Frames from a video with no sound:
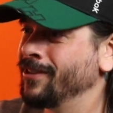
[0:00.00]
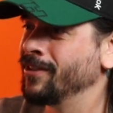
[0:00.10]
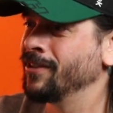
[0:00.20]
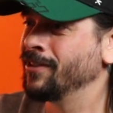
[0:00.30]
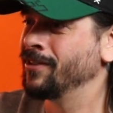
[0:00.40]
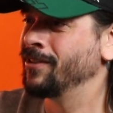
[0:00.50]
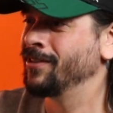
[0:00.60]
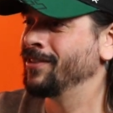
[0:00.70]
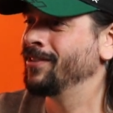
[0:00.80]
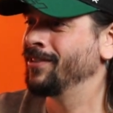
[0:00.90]
Mm-hmm.
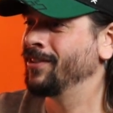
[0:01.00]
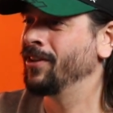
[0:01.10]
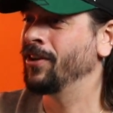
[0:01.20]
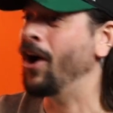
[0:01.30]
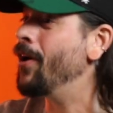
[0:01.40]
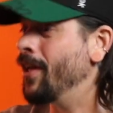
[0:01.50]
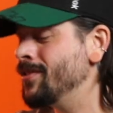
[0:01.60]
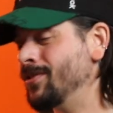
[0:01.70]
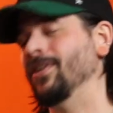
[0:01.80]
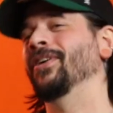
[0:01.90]
What's that? Oh,
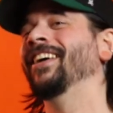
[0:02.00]
that's, uh,